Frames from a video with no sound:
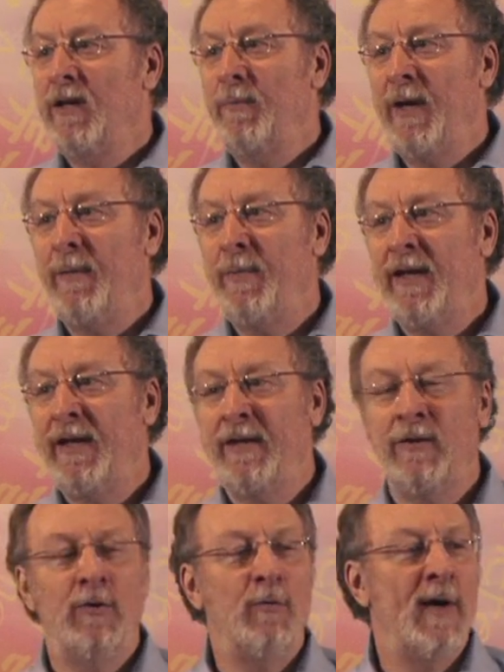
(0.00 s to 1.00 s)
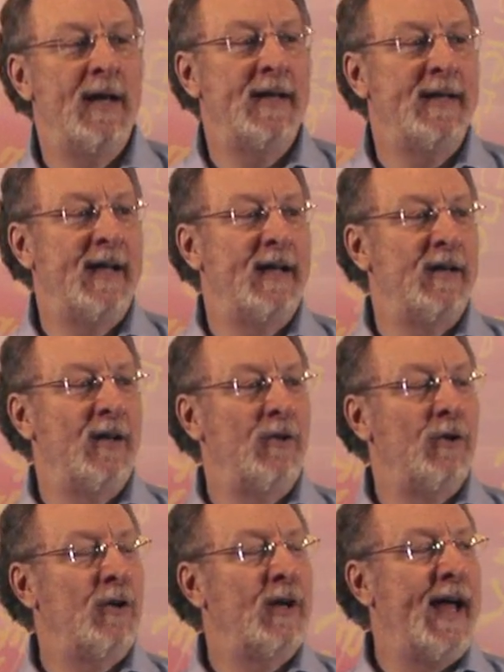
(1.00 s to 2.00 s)
Maybe you'll want to take
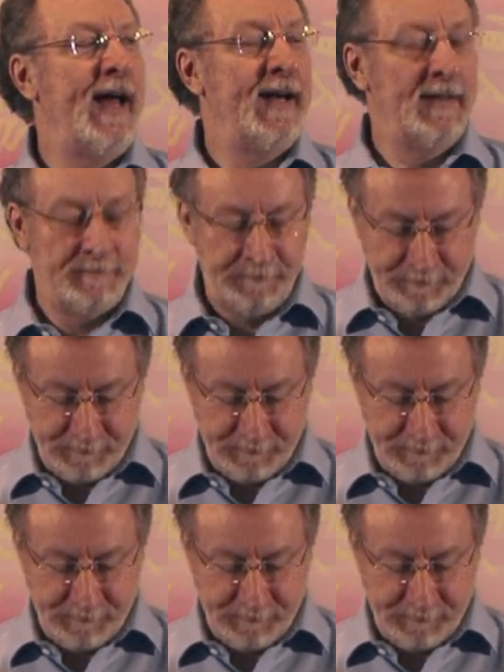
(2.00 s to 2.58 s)
another look at it.